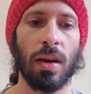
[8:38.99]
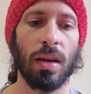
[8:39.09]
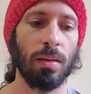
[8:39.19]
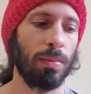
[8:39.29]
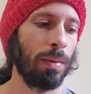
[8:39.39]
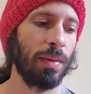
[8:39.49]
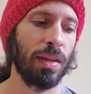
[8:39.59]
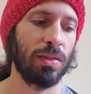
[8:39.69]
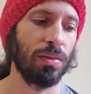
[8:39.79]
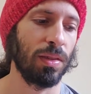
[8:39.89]
I know you probably
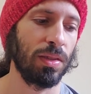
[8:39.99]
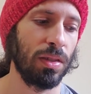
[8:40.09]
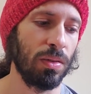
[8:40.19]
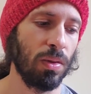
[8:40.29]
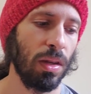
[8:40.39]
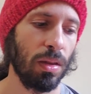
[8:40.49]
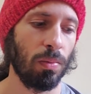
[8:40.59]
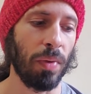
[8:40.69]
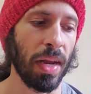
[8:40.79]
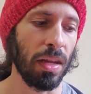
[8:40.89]
guys don't listen to
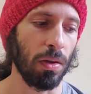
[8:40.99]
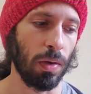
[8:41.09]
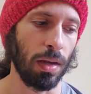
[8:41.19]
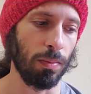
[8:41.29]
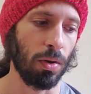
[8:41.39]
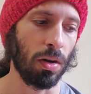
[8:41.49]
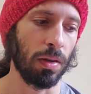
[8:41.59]
the radio anymore.